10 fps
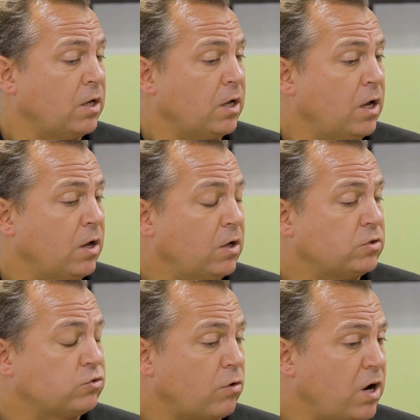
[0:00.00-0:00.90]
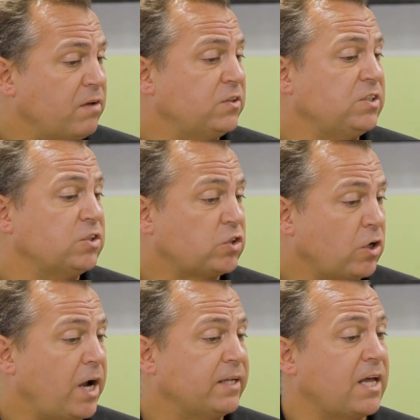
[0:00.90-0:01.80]
uh, drivers
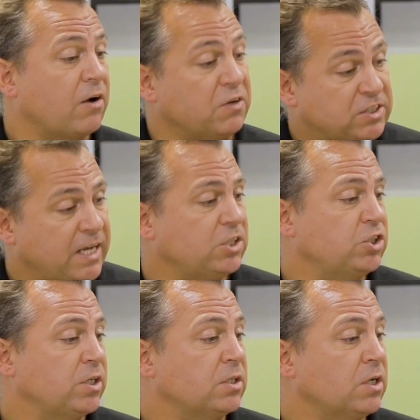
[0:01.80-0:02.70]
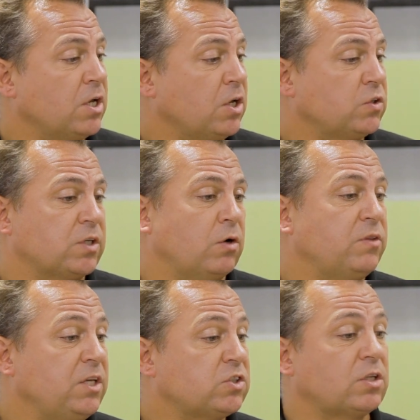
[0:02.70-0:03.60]
inside that are intelligent. So
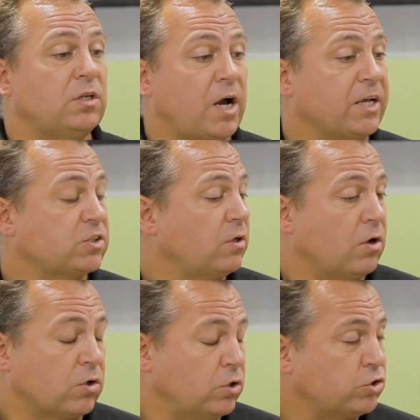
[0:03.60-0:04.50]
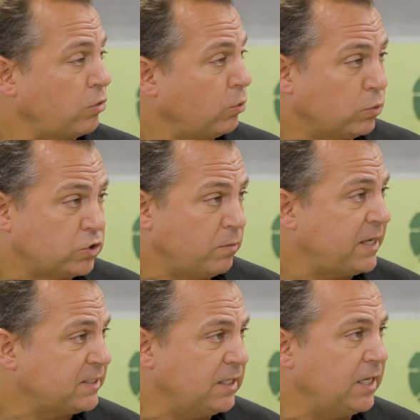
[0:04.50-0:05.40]
these lights control
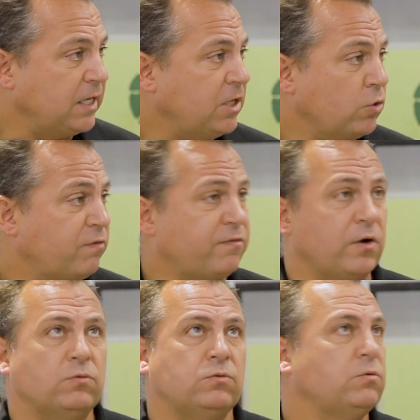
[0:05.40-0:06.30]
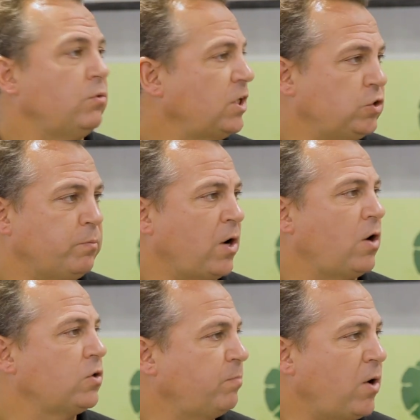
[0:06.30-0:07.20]
automatically. Your phone, as you
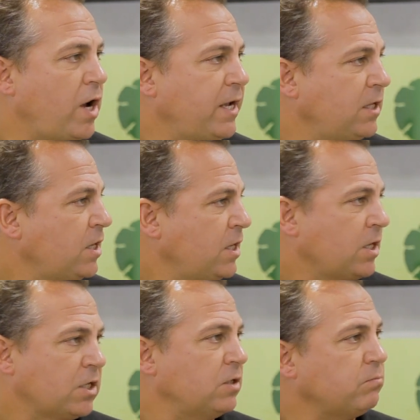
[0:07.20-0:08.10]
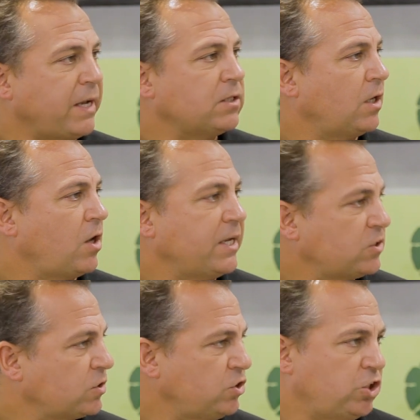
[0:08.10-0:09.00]
pass by, can make the
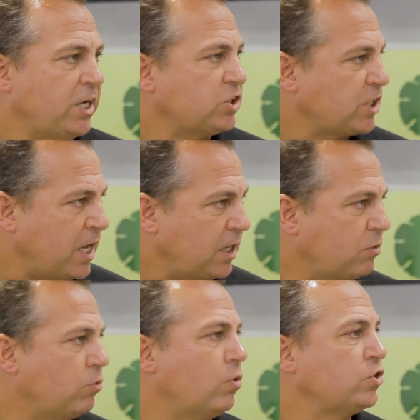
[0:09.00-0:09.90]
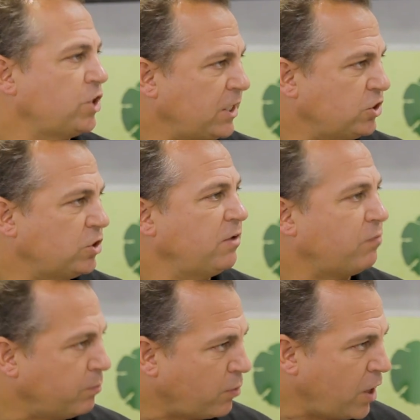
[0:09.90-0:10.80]
lights change color or change a
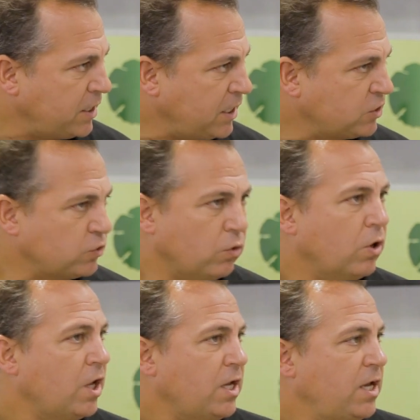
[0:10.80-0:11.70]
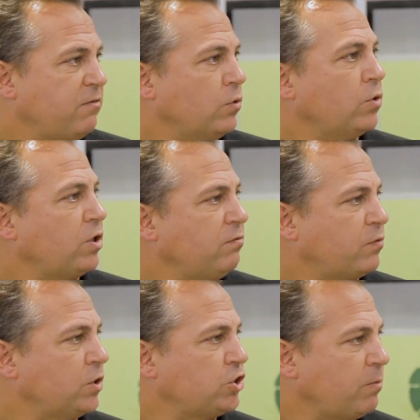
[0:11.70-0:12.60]
different brightness. Or if you're looking
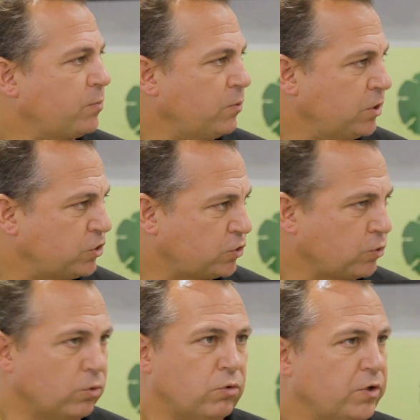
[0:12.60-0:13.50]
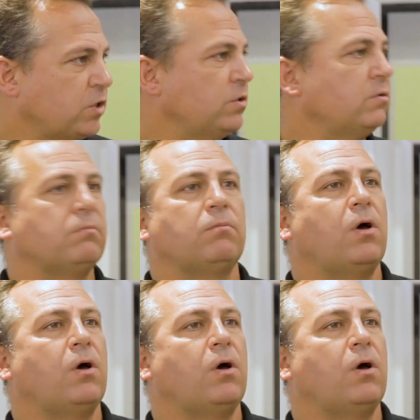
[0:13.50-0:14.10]
for a jumper in a store, it can